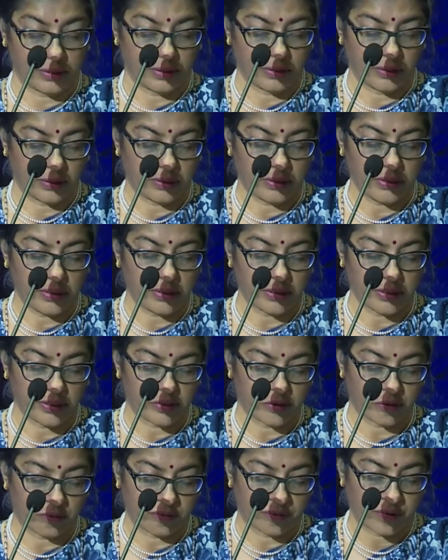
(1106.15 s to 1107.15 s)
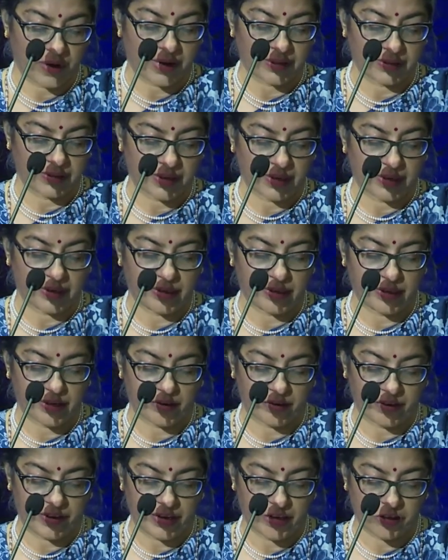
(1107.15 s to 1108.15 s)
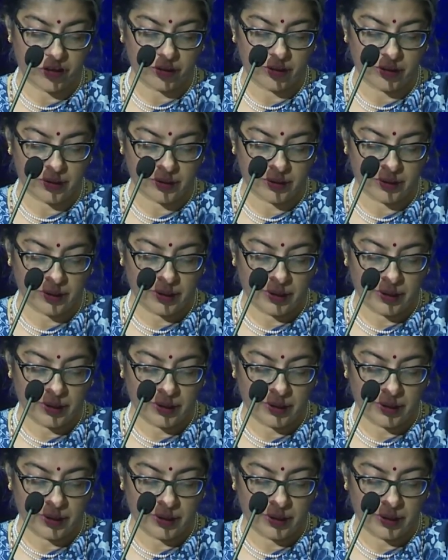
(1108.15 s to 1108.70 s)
30 years of ASEAN-India relations,